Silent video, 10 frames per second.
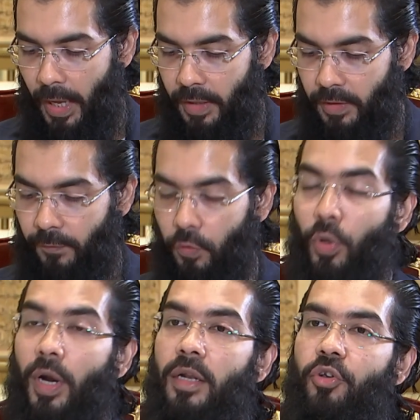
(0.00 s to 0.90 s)
as if you
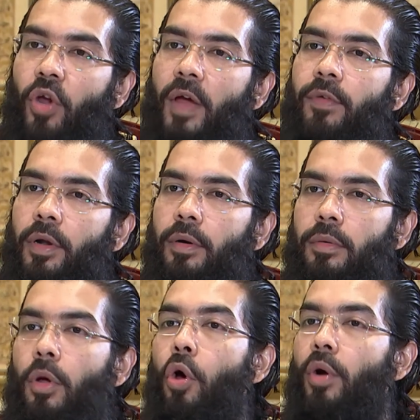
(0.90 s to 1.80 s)
are a traveler
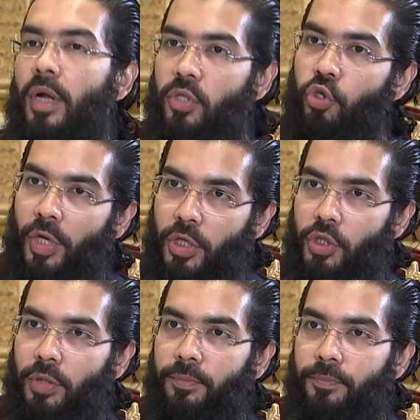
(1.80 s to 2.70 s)
or a stranger.